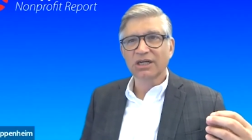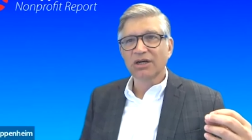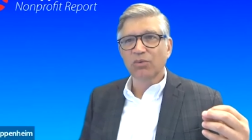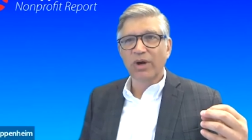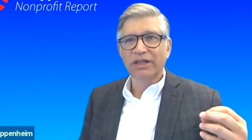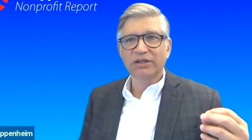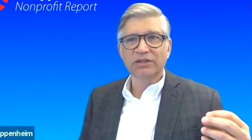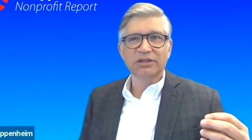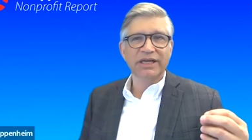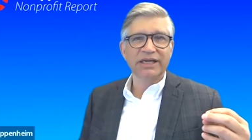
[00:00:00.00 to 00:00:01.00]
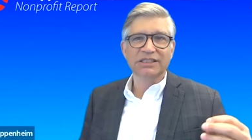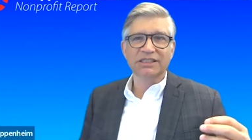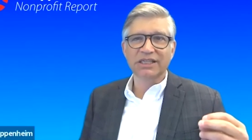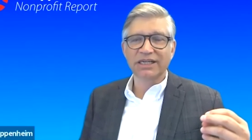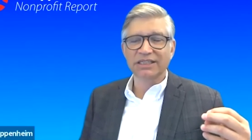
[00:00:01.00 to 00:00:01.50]
whether
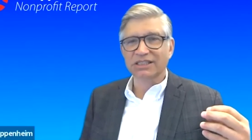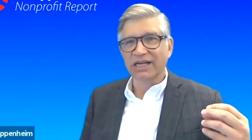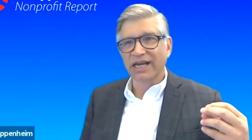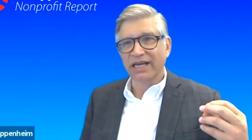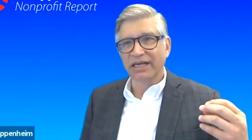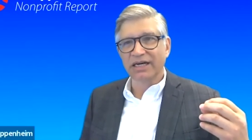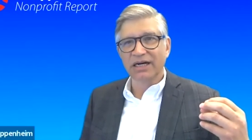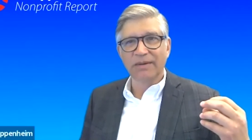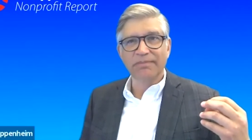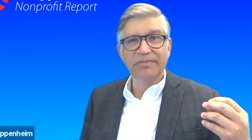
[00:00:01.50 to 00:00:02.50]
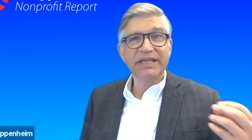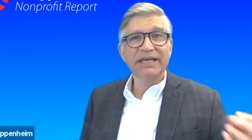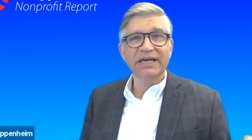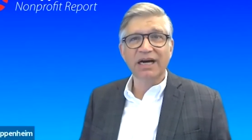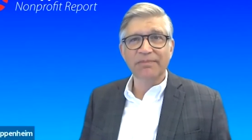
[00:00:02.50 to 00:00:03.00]
it's a
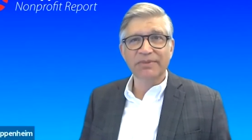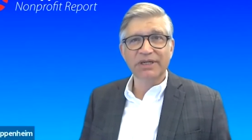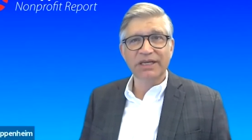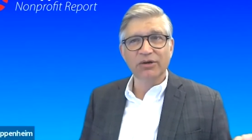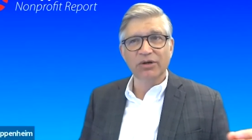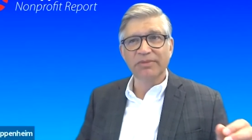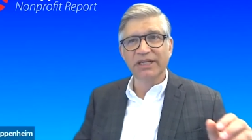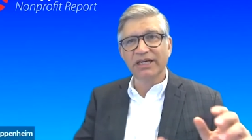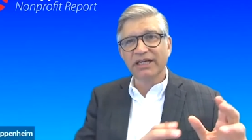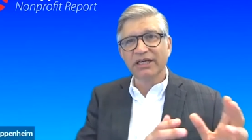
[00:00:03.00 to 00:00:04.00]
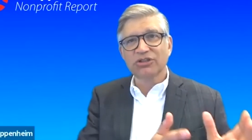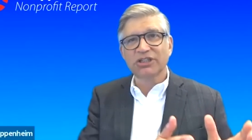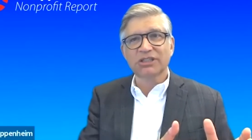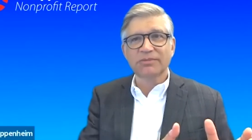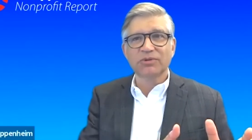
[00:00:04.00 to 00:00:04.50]
media company or a media
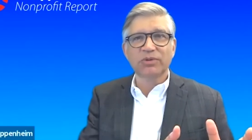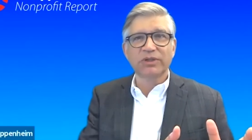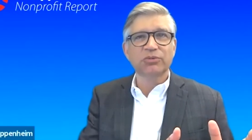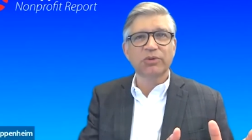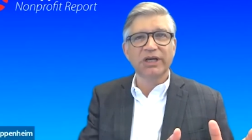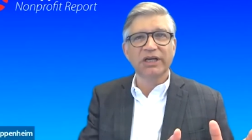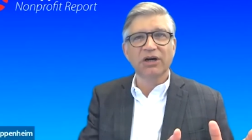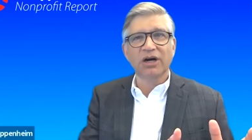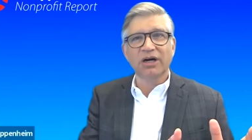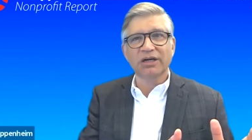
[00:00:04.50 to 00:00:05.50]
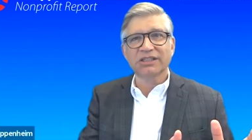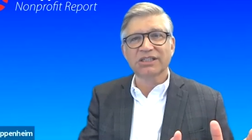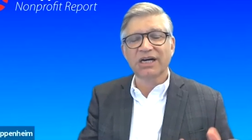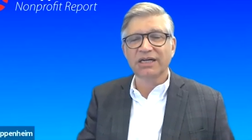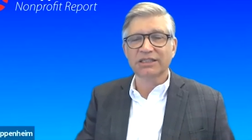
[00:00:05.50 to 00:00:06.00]
ecosystem in which we are
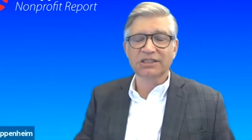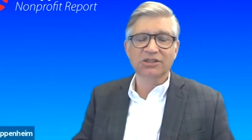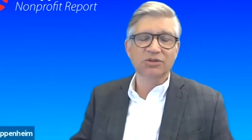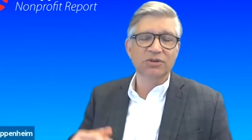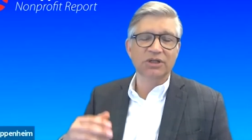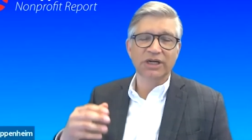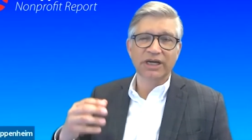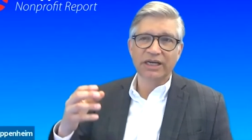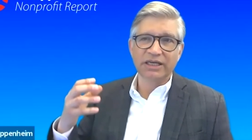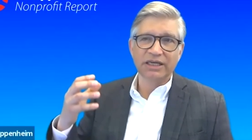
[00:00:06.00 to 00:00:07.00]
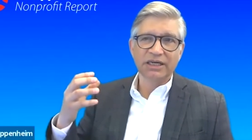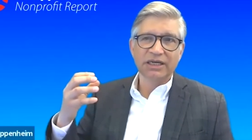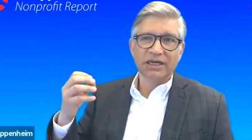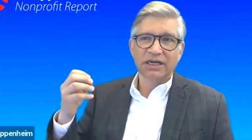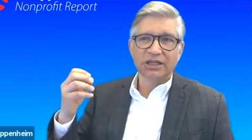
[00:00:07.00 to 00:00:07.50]
ensconced, or
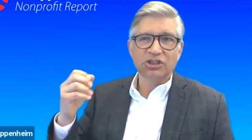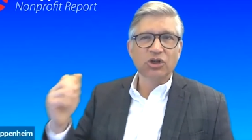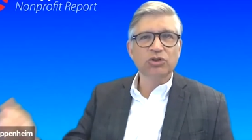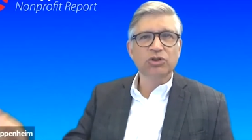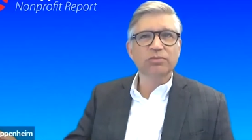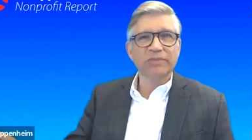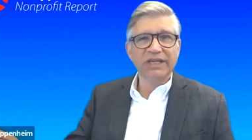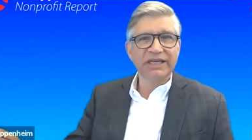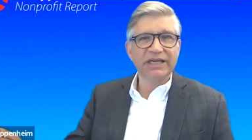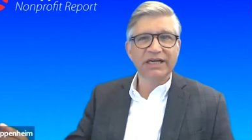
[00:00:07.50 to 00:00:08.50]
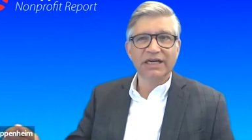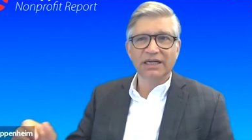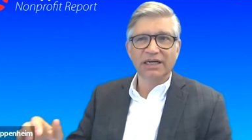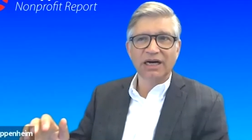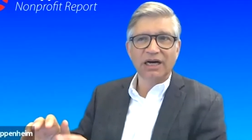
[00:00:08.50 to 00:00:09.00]
a social media
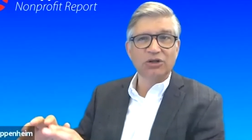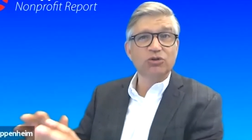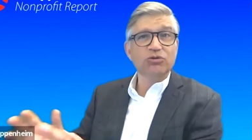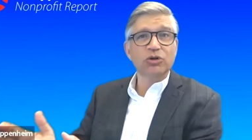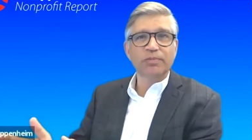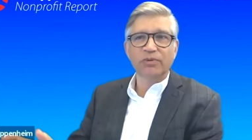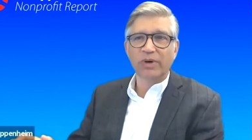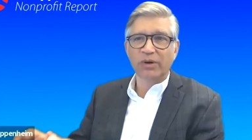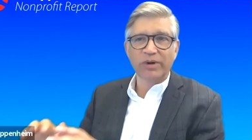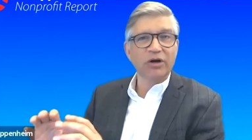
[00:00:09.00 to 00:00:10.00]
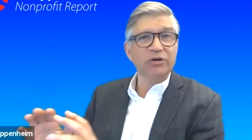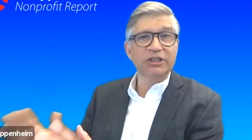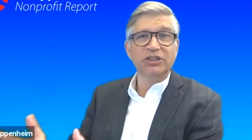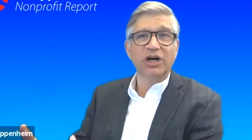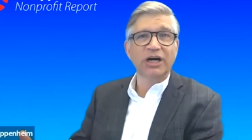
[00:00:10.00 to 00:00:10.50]
group where we're only
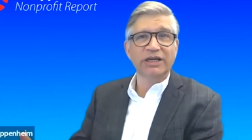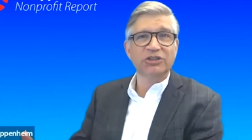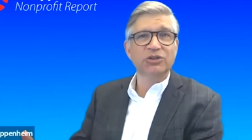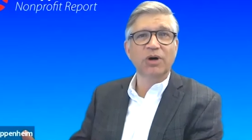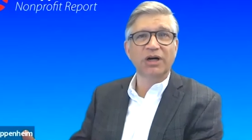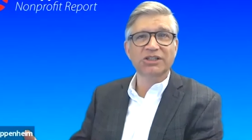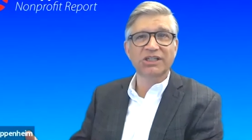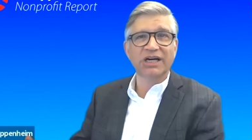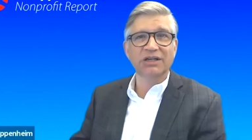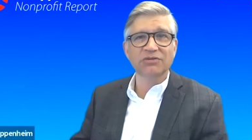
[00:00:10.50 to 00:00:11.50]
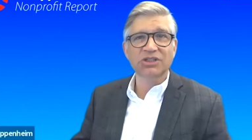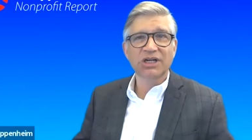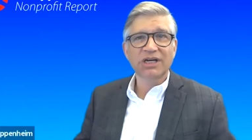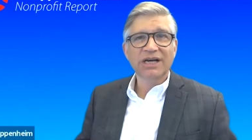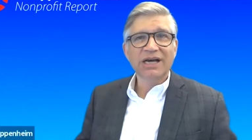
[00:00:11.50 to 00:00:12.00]
talking to ourselves,
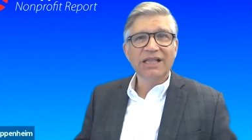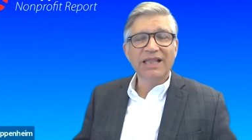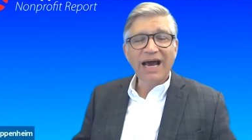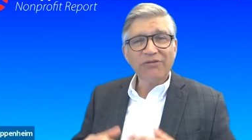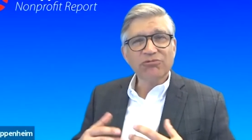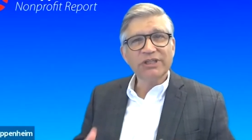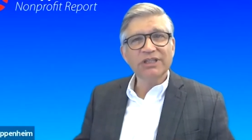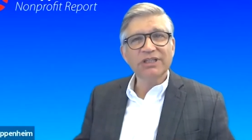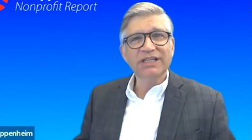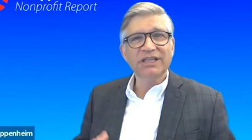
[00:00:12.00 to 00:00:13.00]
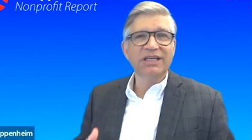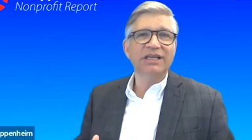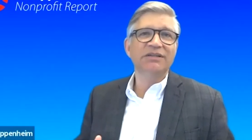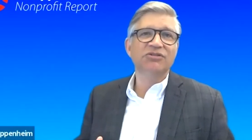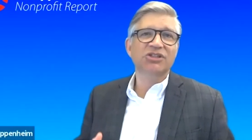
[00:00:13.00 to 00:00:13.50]
that really
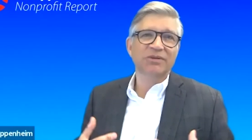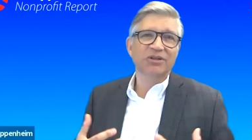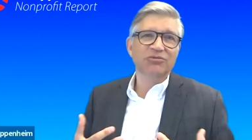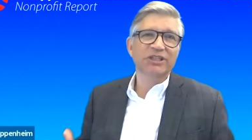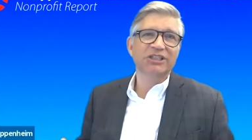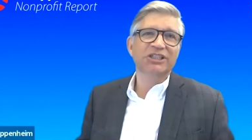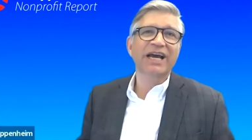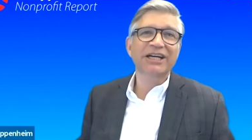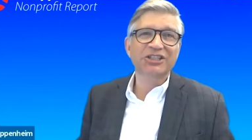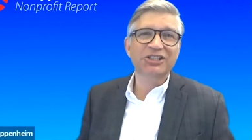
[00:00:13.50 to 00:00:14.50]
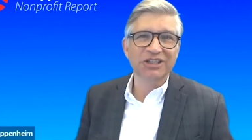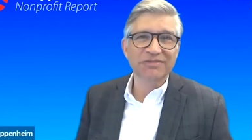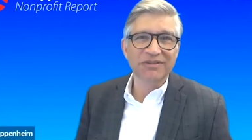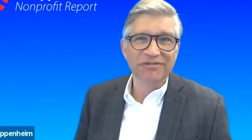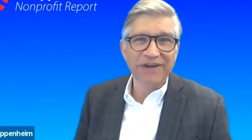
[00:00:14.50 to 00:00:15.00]
leaves some of the rich texture
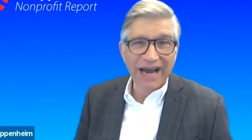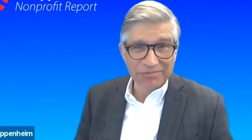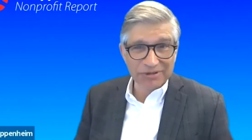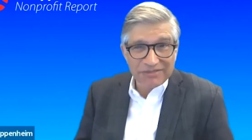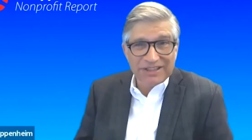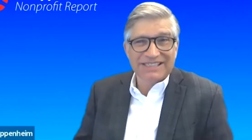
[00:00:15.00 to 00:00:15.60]
of the fabric of this